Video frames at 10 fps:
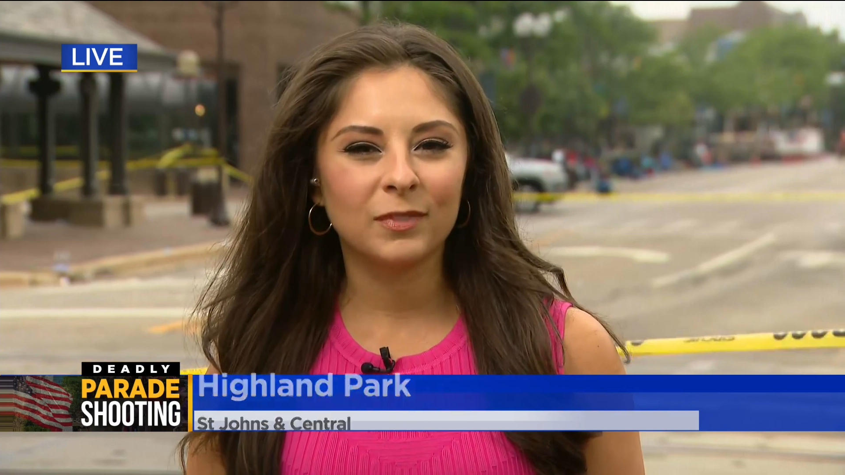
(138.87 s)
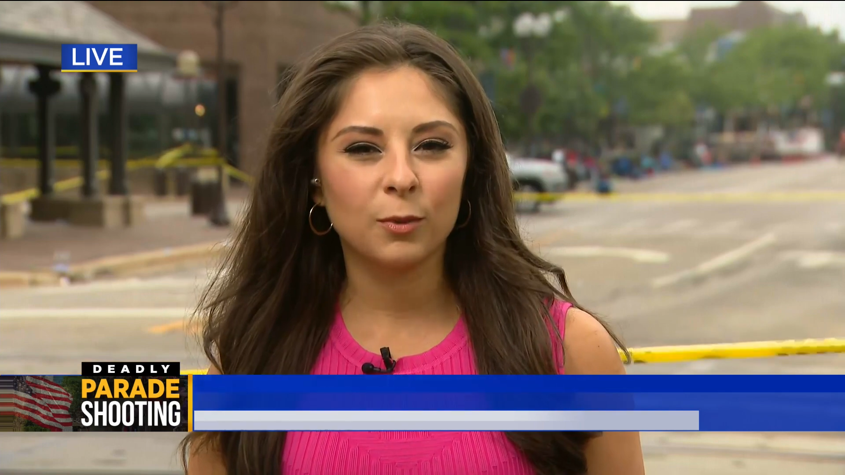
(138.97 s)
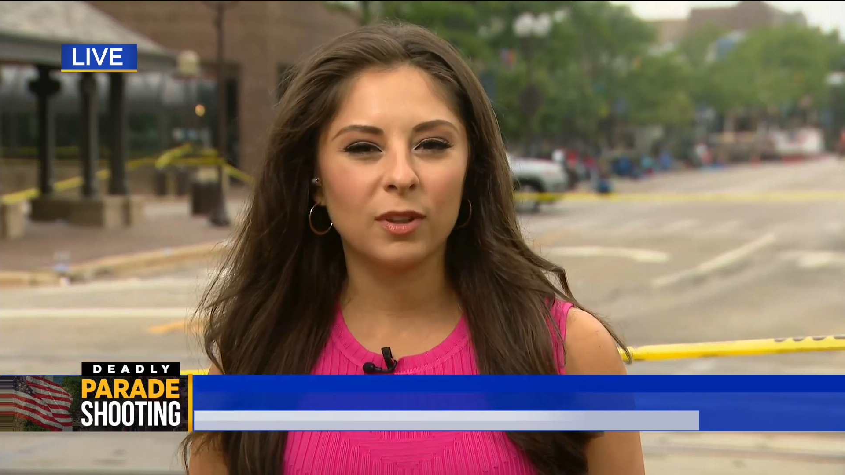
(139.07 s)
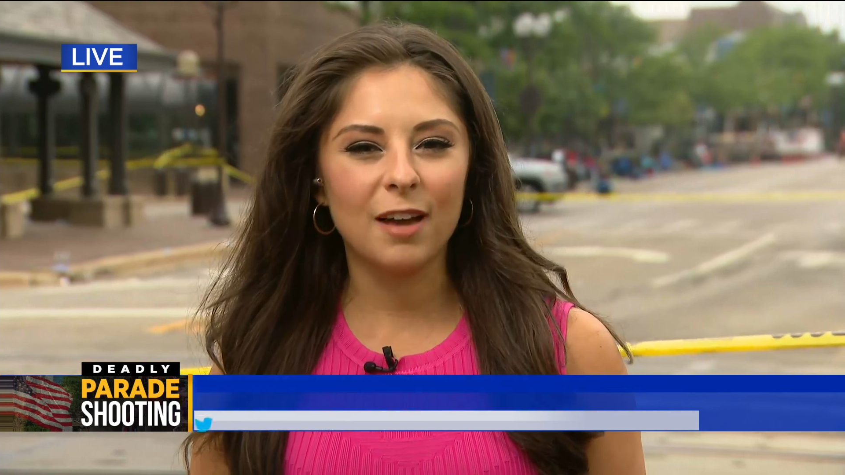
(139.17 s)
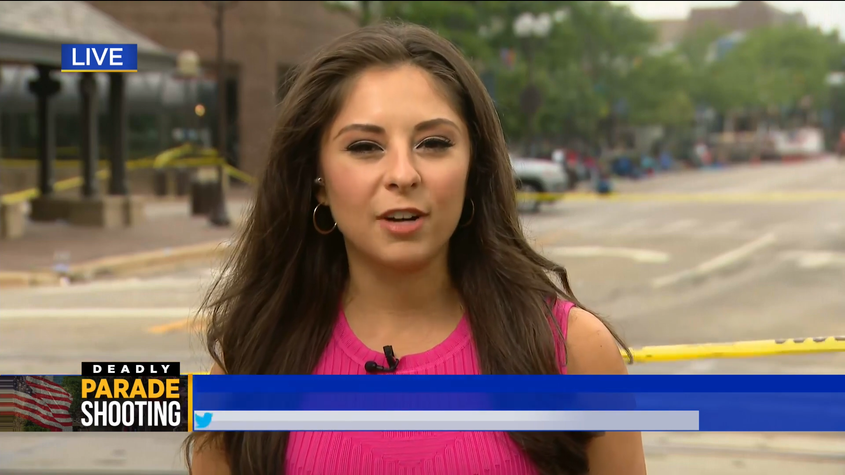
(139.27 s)

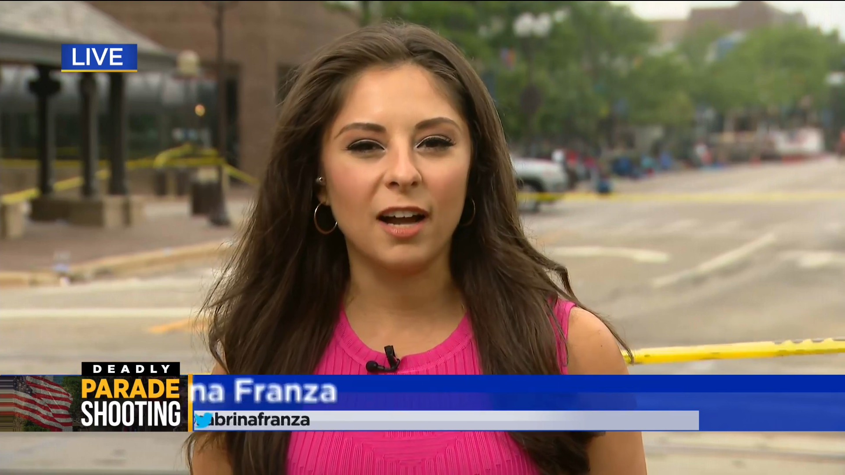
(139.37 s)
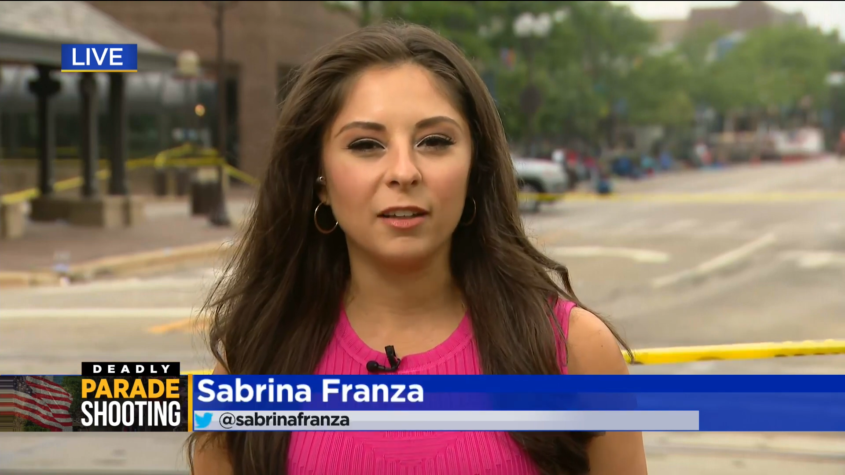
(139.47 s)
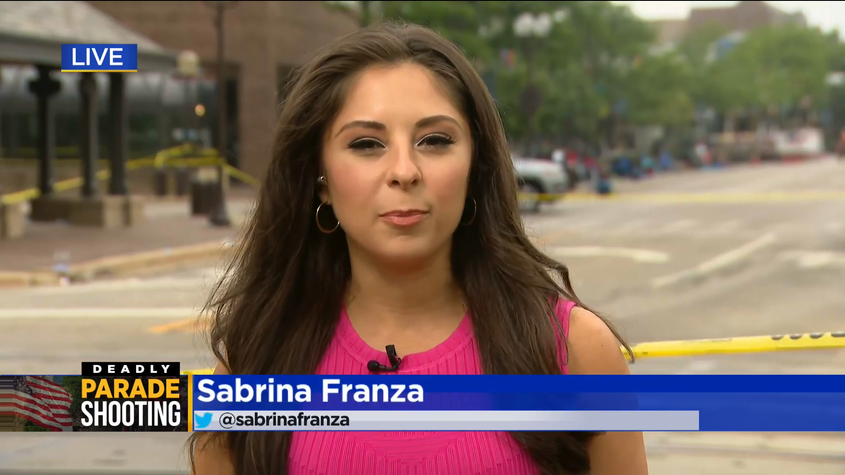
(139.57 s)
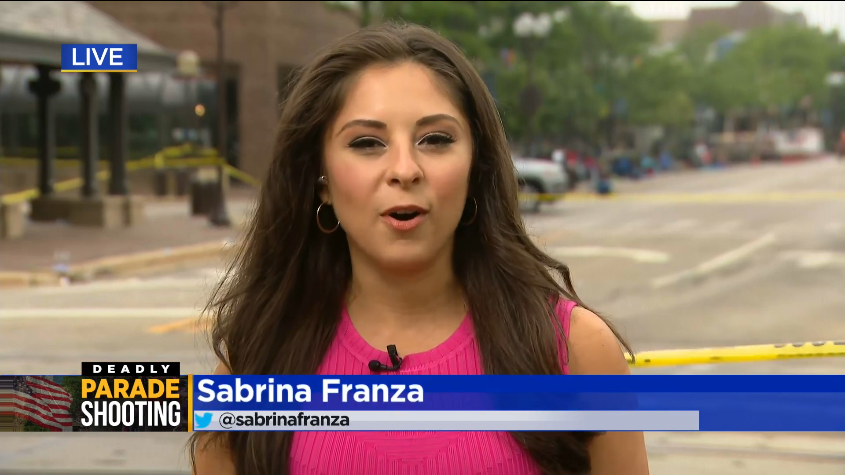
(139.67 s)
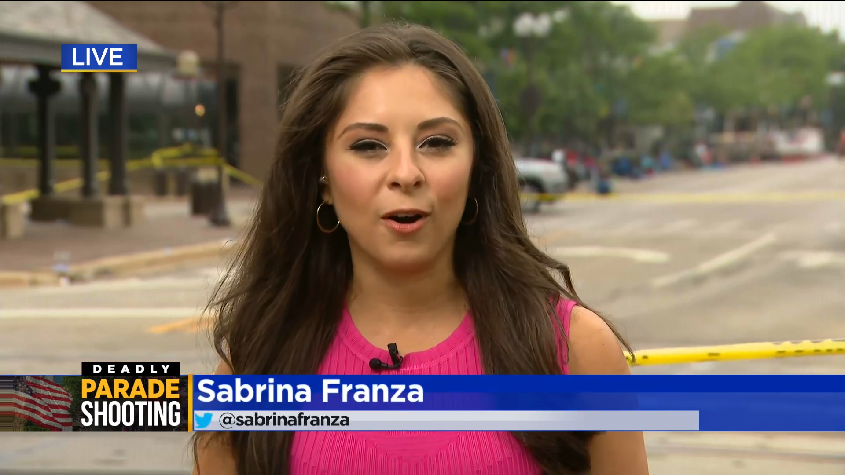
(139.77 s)
We're live in
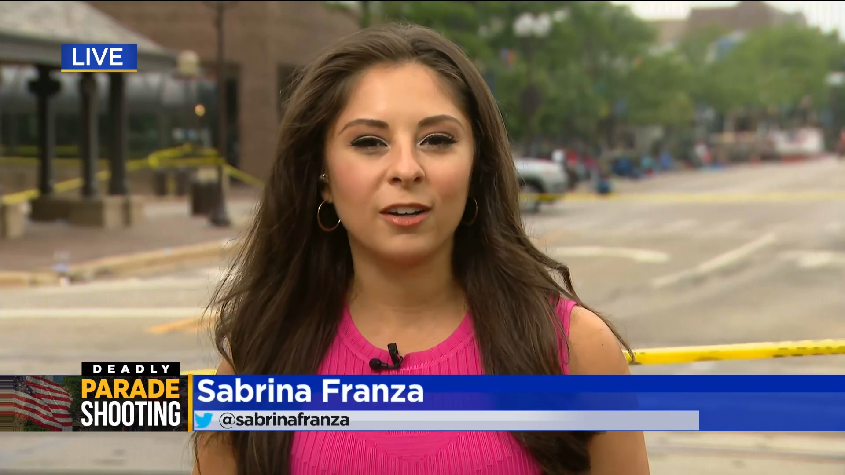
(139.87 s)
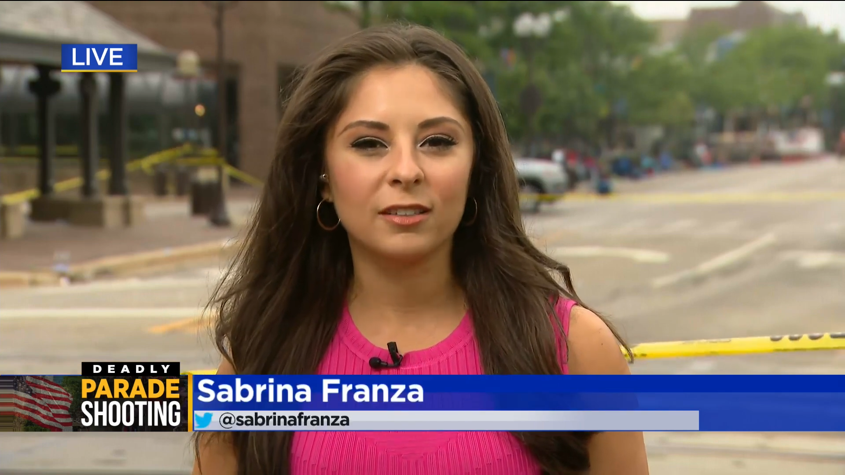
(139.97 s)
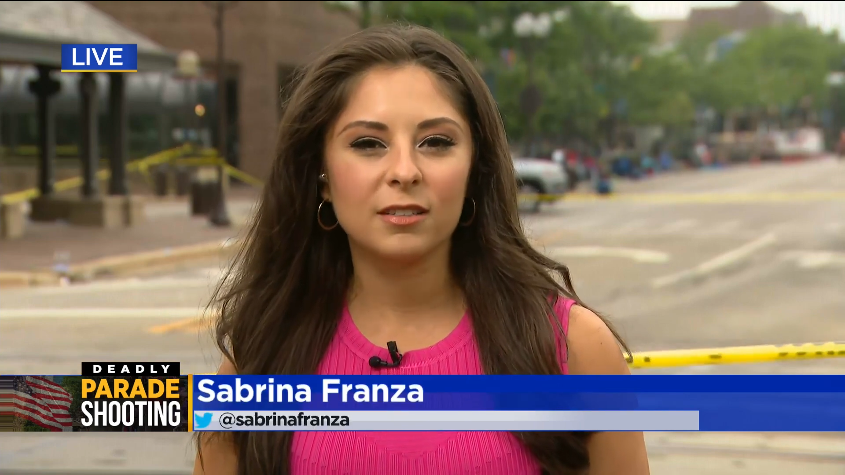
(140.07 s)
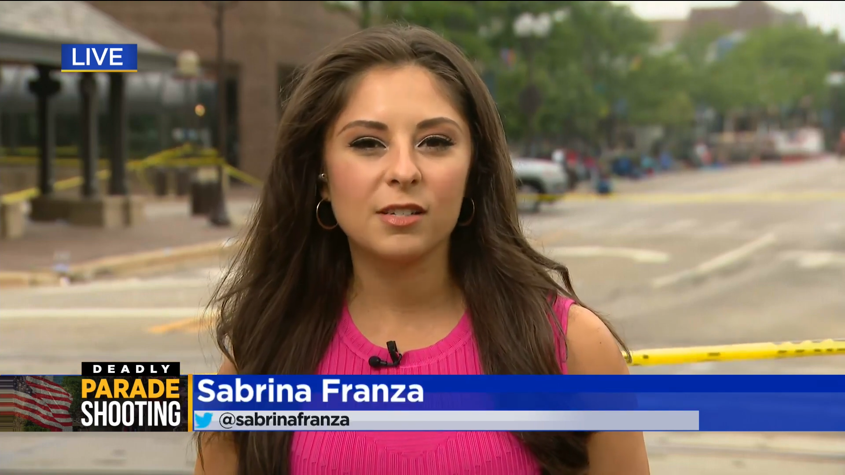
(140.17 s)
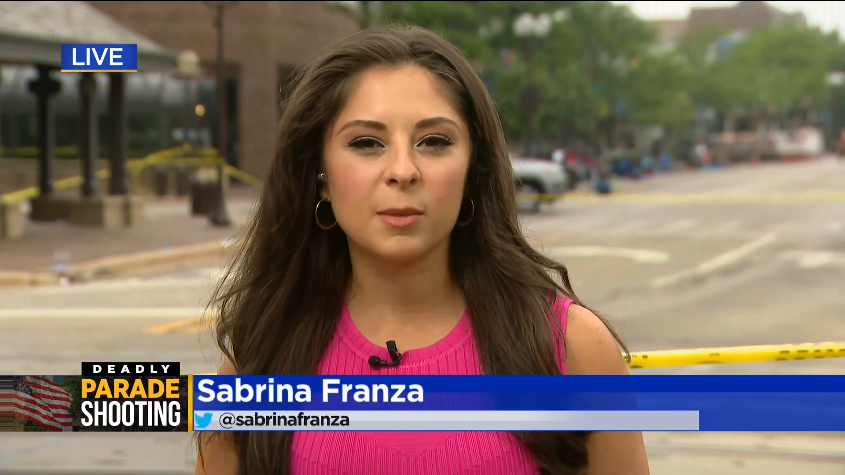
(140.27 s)
Highland Park.
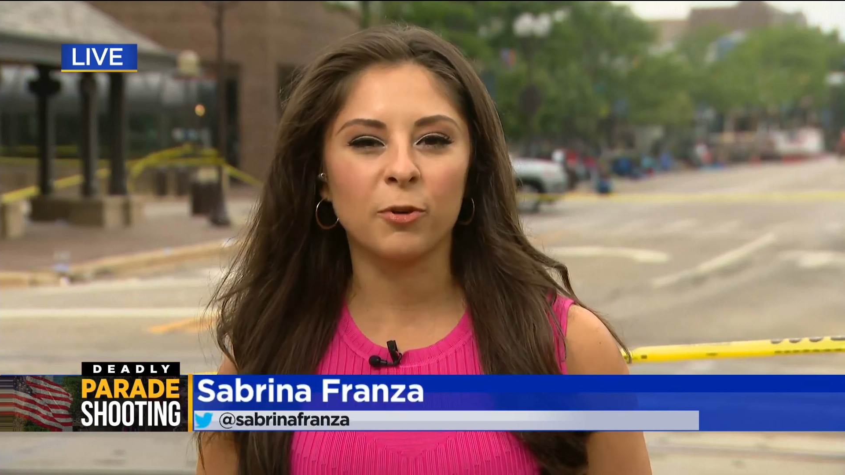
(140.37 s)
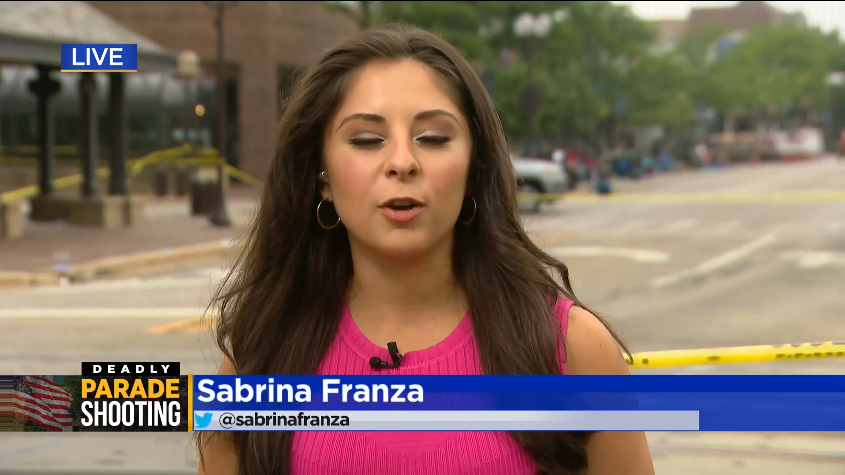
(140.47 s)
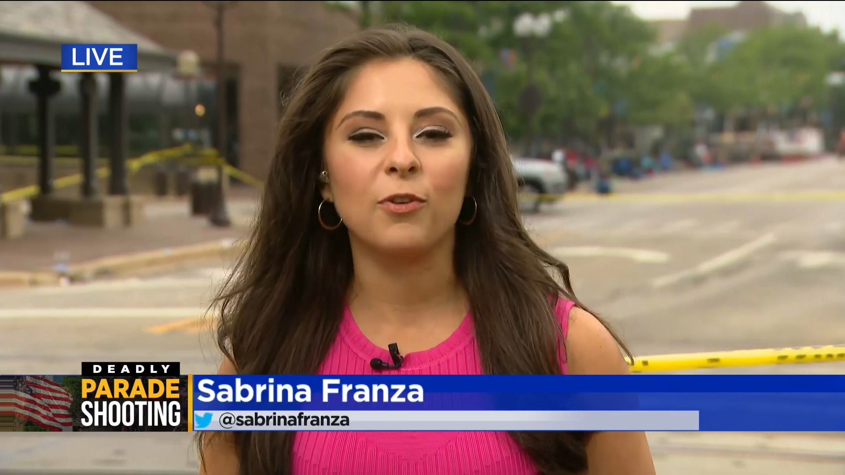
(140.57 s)
Sabrina